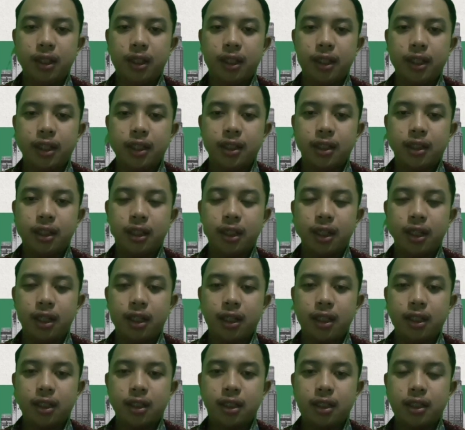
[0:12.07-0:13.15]

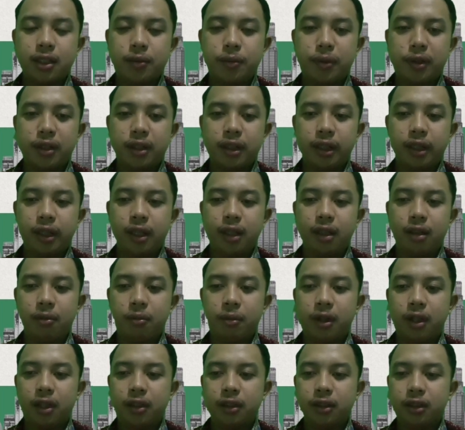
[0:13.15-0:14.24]
discuss material
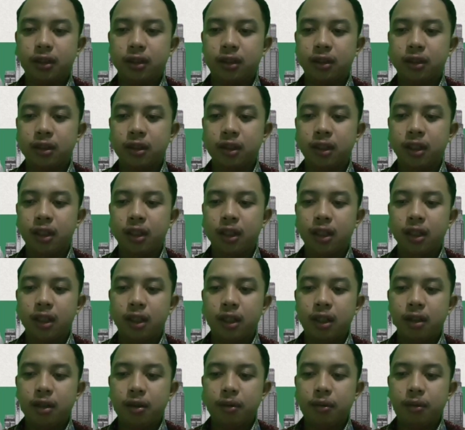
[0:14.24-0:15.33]
about
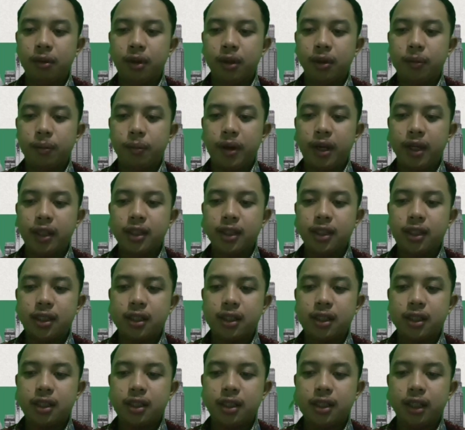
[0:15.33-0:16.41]

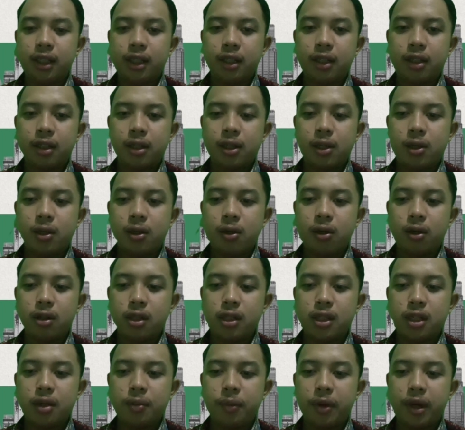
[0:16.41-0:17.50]
basic
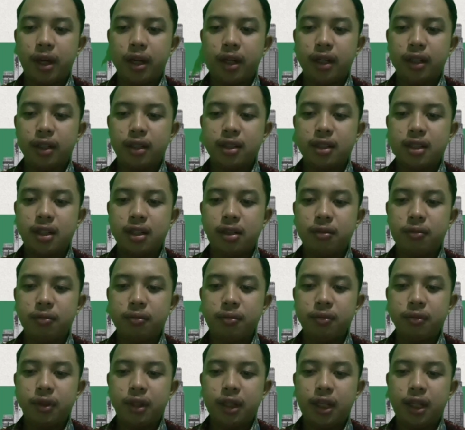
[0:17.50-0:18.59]
concept and
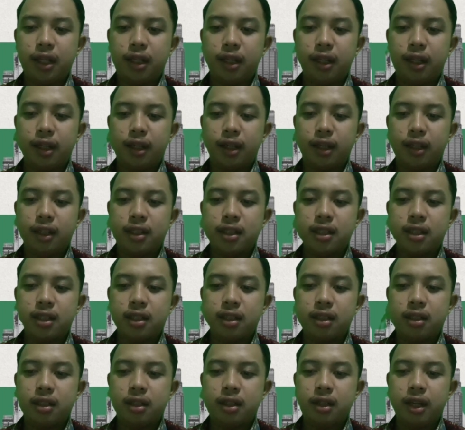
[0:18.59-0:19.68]
term in English
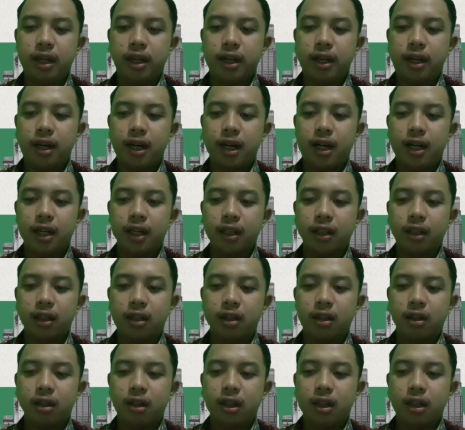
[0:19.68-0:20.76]
that are
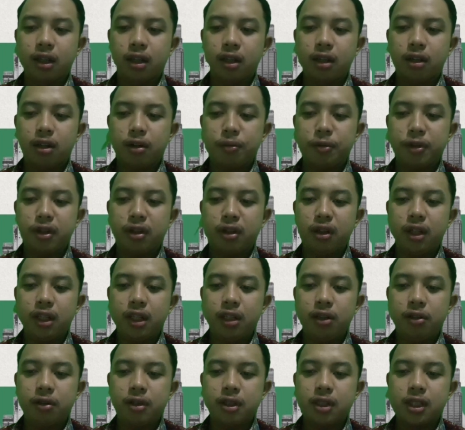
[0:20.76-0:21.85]
commonly
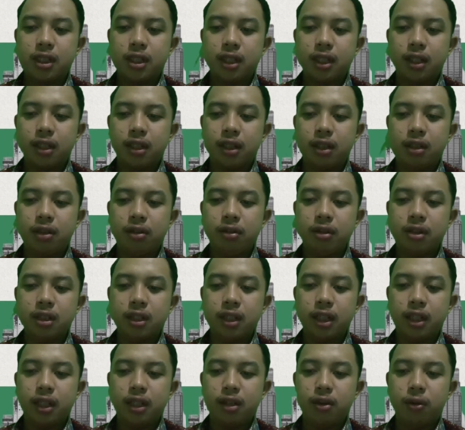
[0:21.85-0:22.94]
used
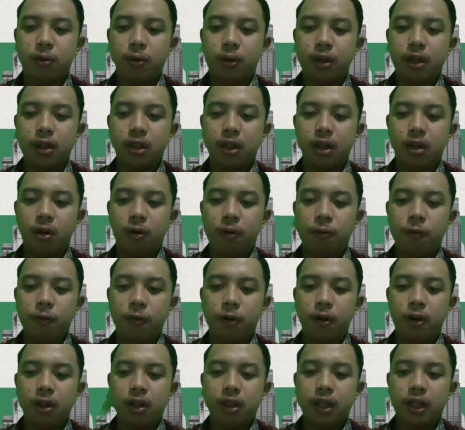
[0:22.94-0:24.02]
in the world of
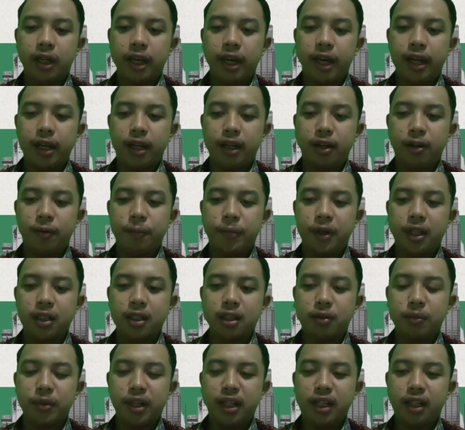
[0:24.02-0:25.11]
work and
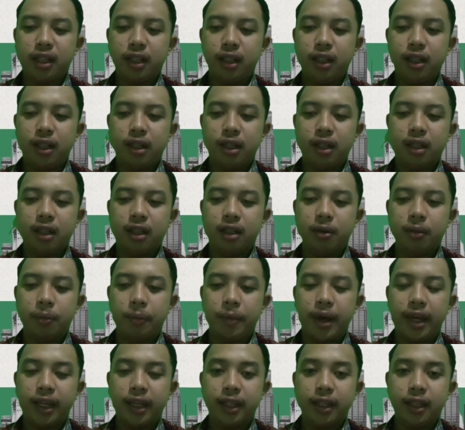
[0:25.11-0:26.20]
department in the
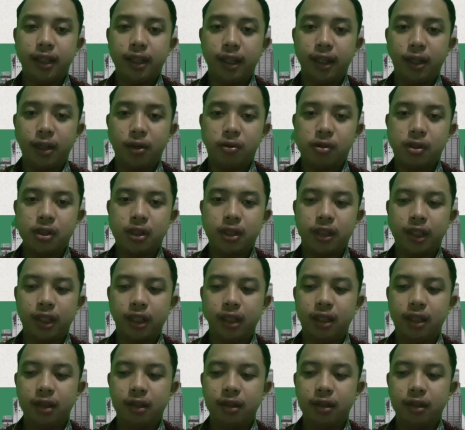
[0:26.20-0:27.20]
banking industry.